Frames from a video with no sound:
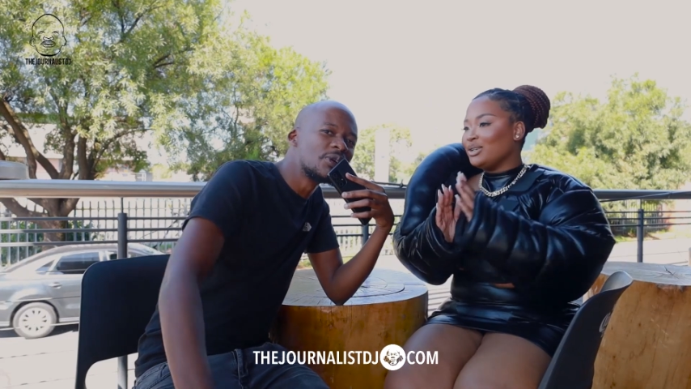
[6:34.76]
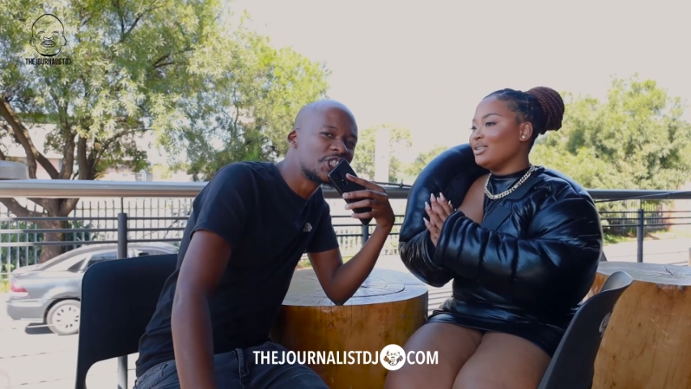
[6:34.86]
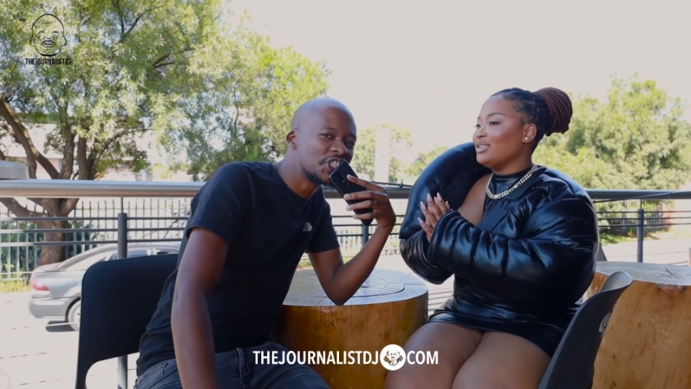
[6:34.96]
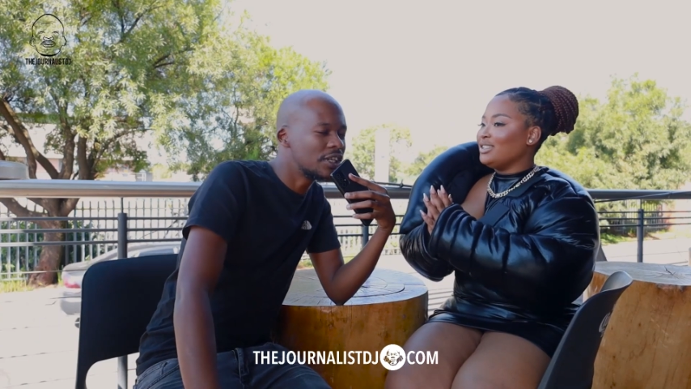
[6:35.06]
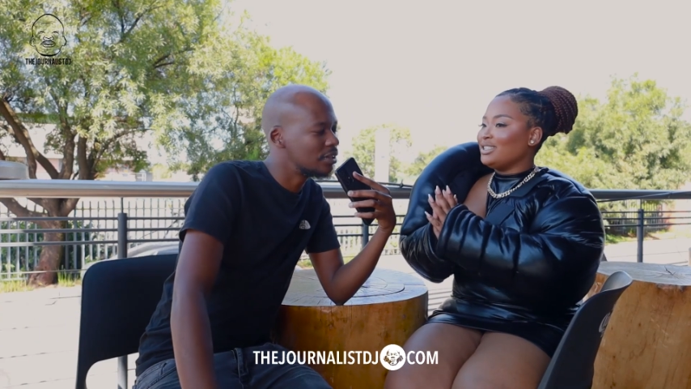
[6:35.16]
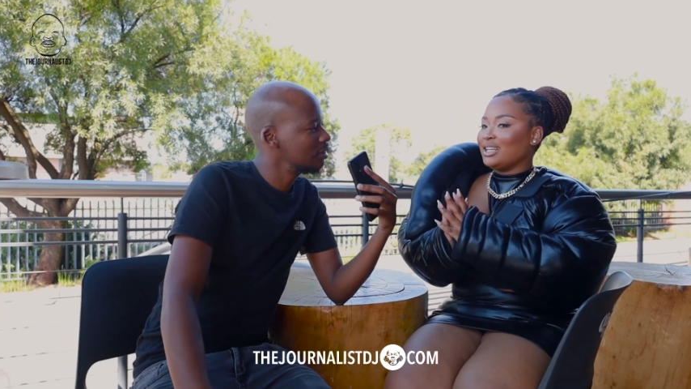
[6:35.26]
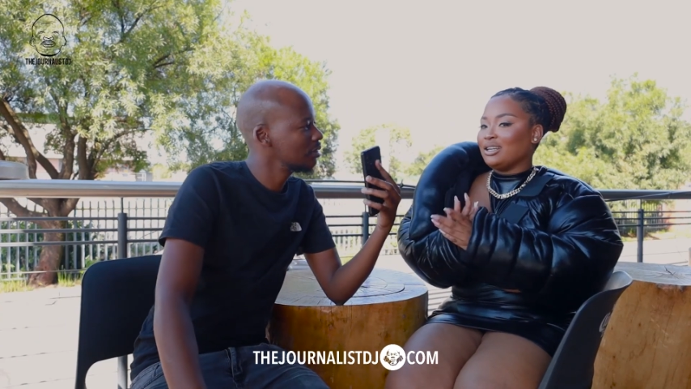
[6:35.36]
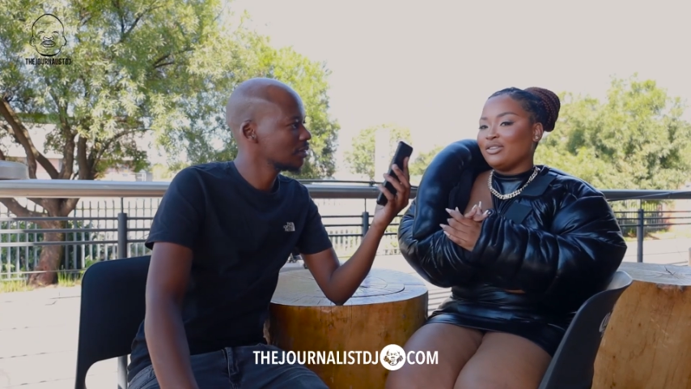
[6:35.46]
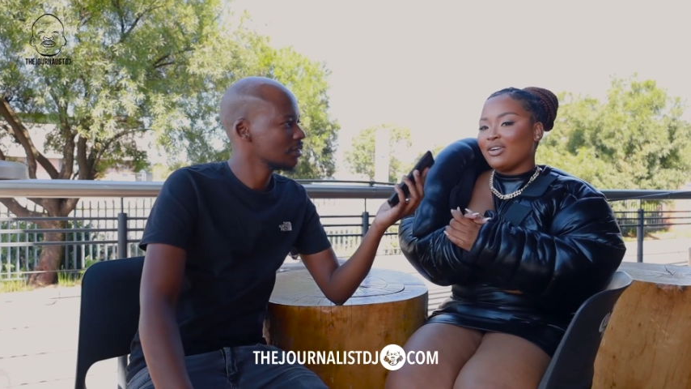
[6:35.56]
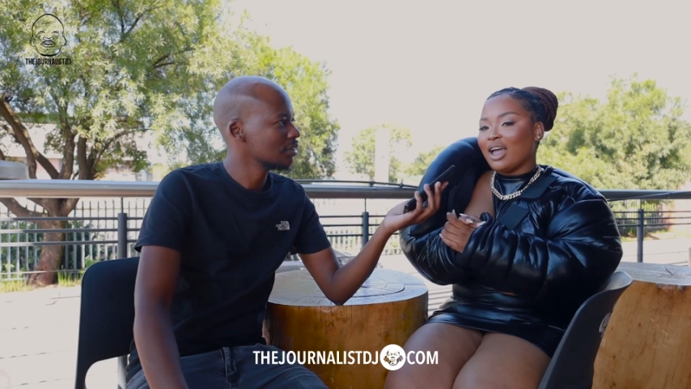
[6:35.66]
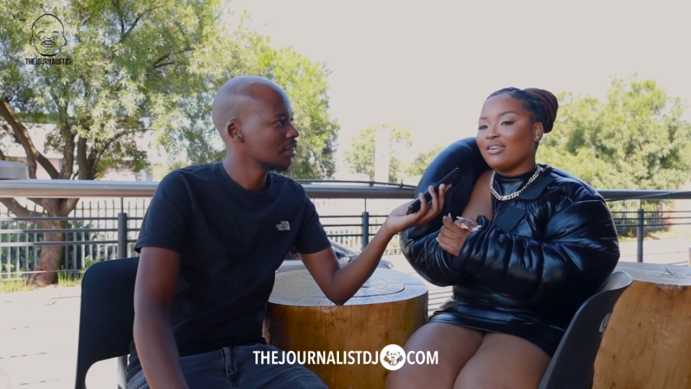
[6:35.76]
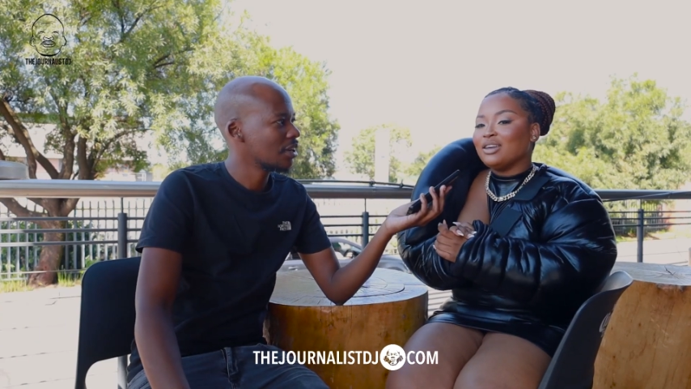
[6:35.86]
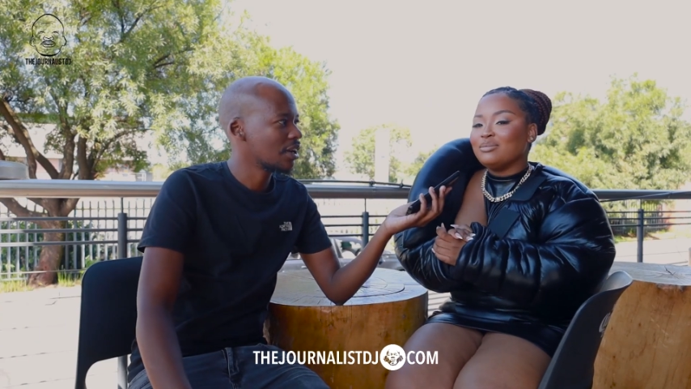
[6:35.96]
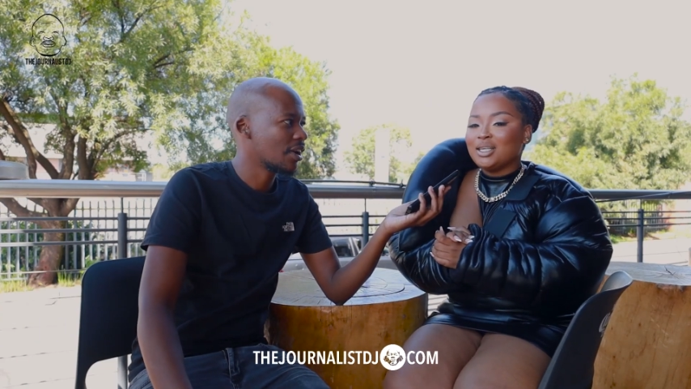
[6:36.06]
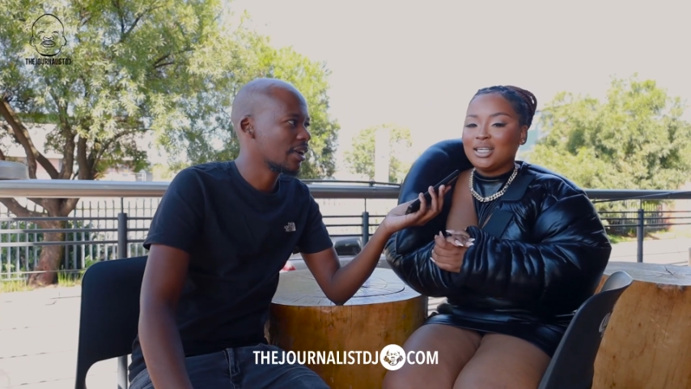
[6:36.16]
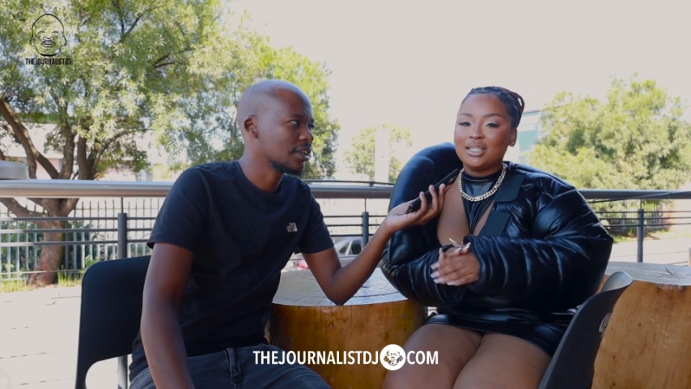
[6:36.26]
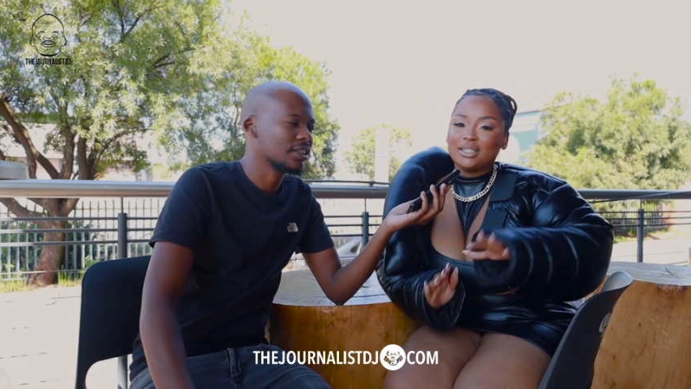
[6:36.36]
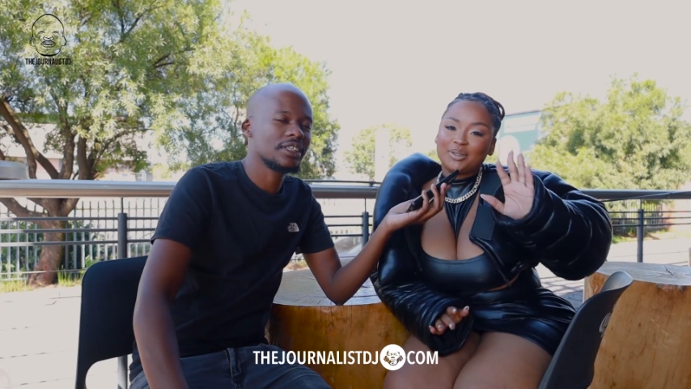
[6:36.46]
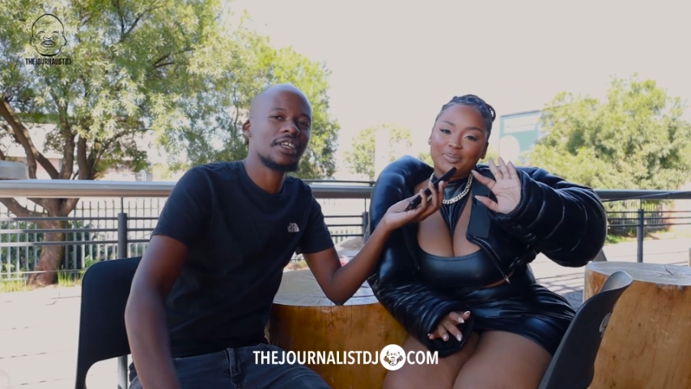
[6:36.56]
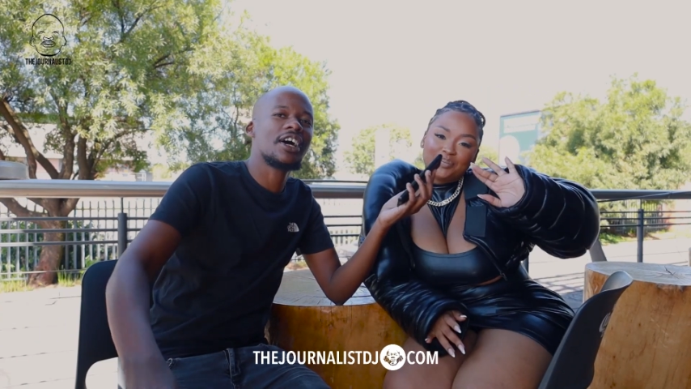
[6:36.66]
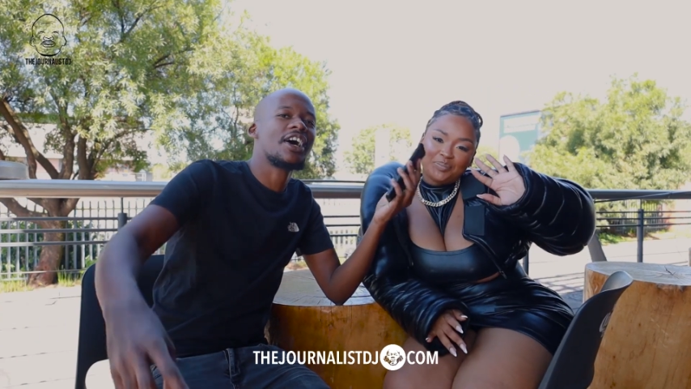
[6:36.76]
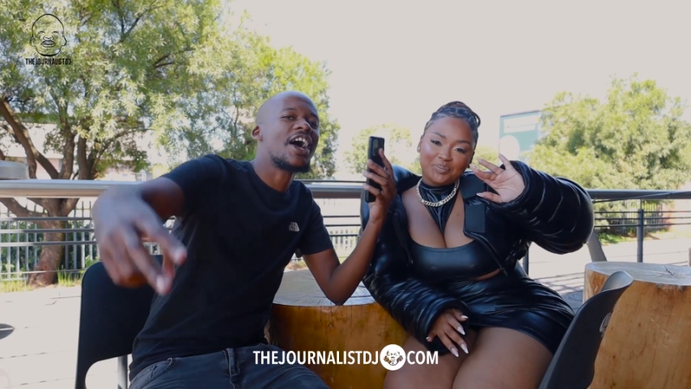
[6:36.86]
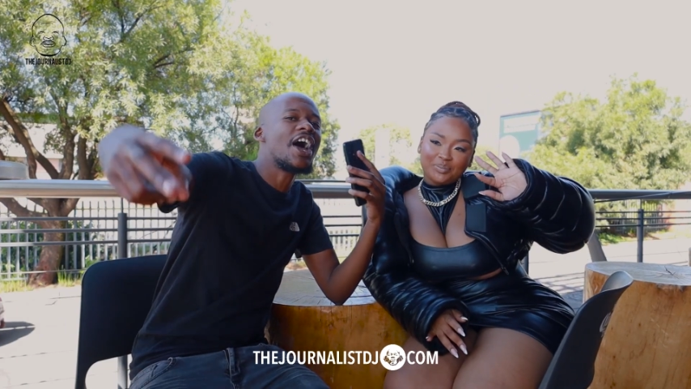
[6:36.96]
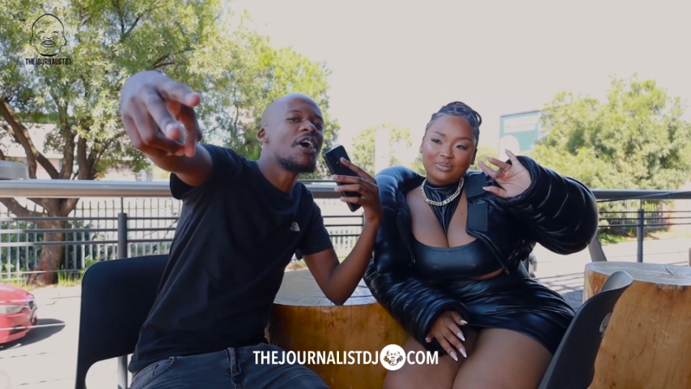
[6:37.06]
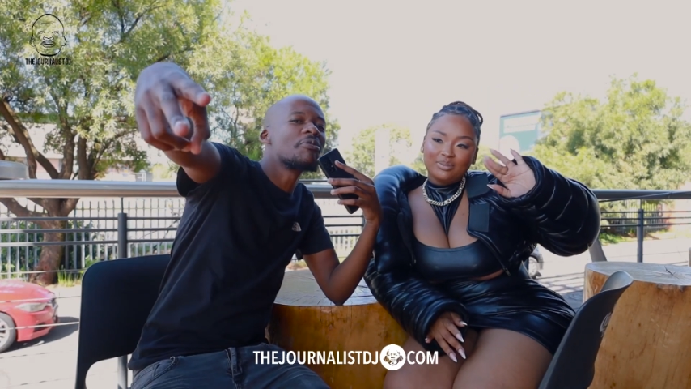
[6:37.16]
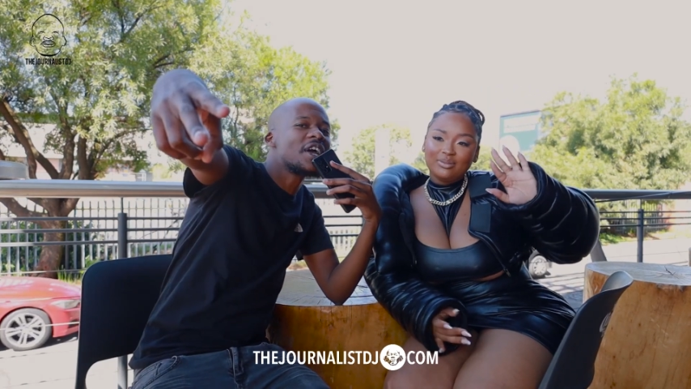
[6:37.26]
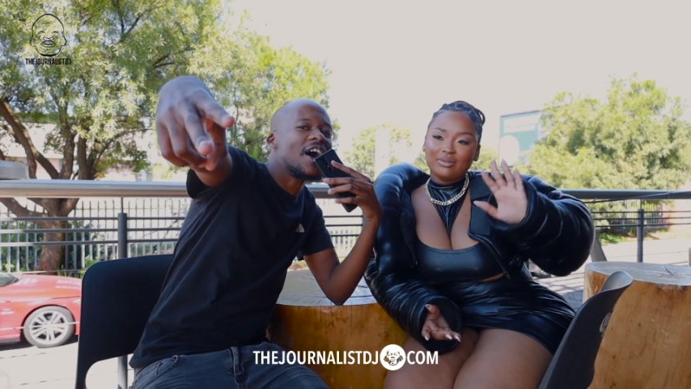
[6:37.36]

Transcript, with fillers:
Speaker 1: Boujee.
Speaker 2: Thank you for having me.
Speaker 1: Yeah, and we